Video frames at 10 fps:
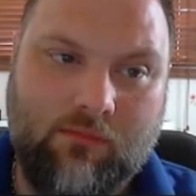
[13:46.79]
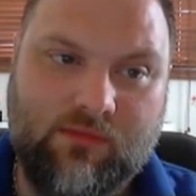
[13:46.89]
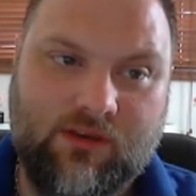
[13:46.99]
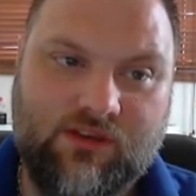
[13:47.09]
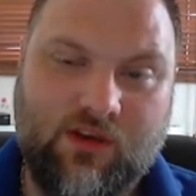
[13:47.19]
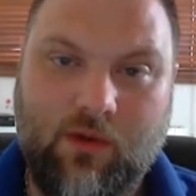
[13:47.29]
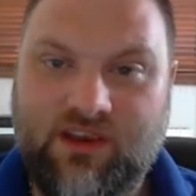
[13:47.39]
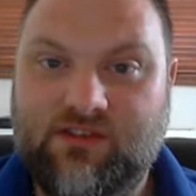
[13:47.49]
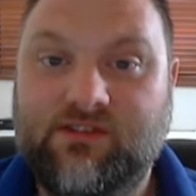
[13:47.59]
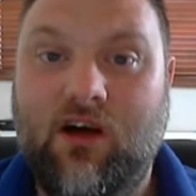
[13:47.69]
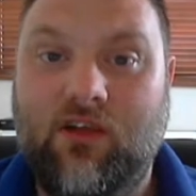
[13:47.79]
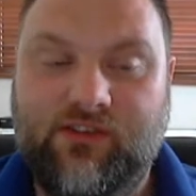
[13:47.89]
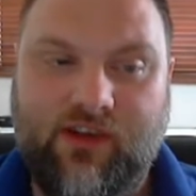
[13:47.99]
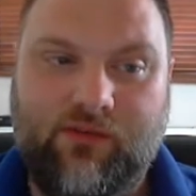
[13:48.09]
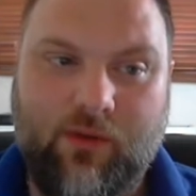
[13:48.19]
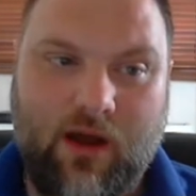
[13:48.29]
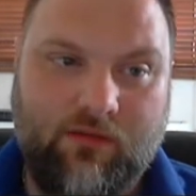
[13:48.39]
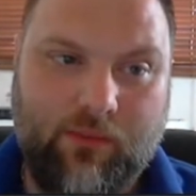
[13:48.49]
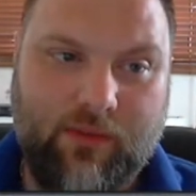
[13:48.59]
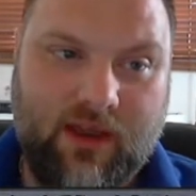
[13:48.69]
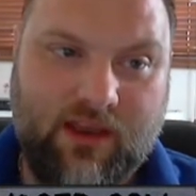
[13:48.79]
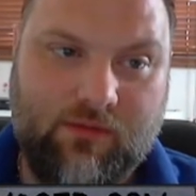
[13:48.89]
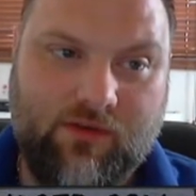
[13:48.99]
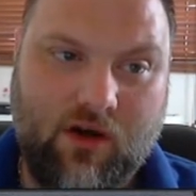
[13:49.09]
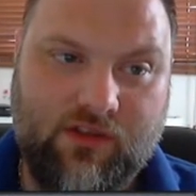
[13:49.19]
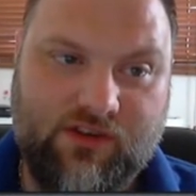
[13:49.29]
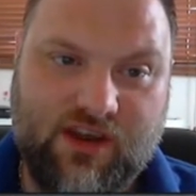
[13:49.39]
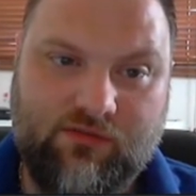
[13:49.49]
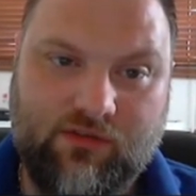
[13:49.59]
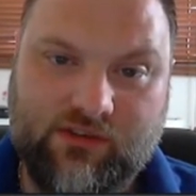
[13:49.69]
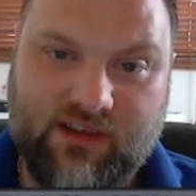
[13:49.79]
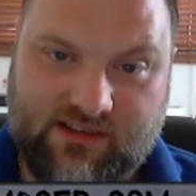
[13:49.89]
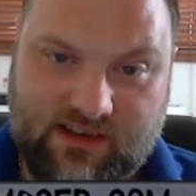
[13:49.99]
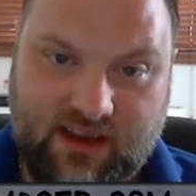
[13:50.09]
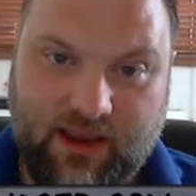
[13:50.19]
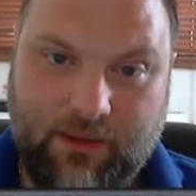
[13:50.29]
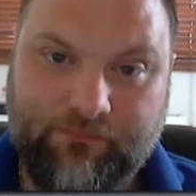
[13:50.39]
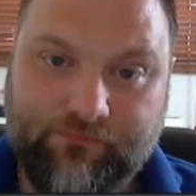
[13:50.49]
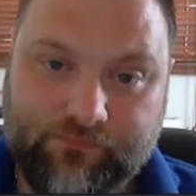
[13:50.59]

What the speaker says: So when you start the software up here, you've got the general setting here.